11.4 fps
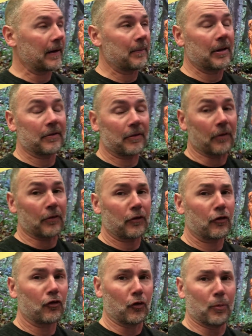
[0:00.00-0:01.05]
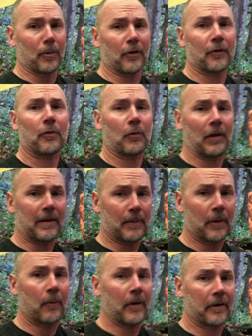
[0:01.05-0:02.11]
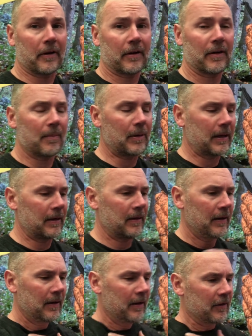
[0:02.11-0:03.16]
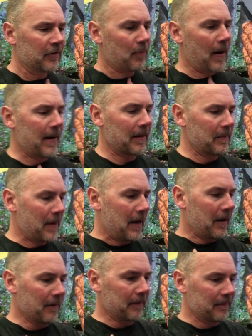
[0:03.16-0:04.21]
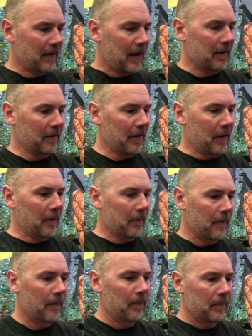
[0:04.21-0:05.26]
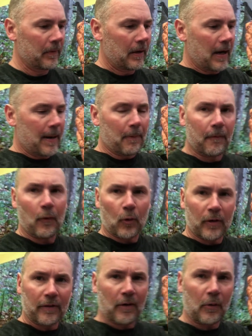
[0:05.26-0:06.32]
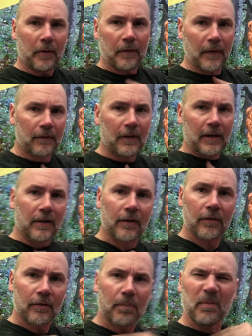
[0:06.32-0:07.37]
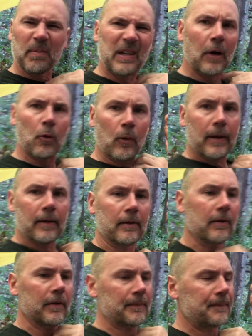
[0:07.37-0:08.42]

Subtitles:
I mean, this is super sleeping weather. I mean, it's probably about, I don't know, upper 40s, lower 50s, no wind.